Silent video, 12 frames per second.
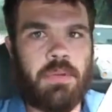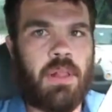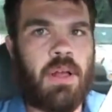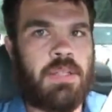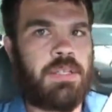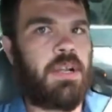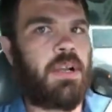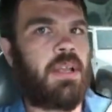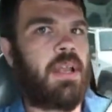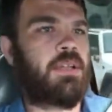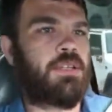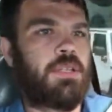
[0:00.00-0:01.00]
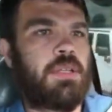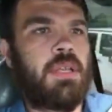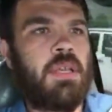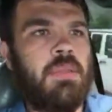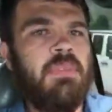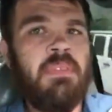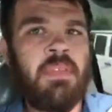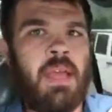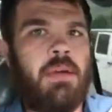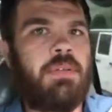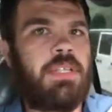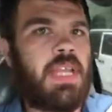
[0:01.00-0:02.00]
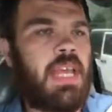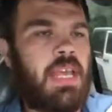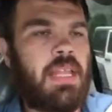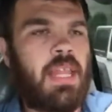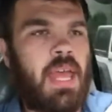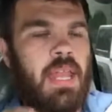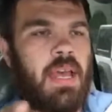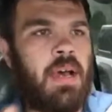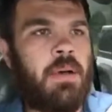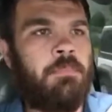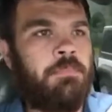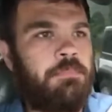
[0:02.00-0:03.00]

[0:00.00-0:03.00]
lost our connection. I was saying that I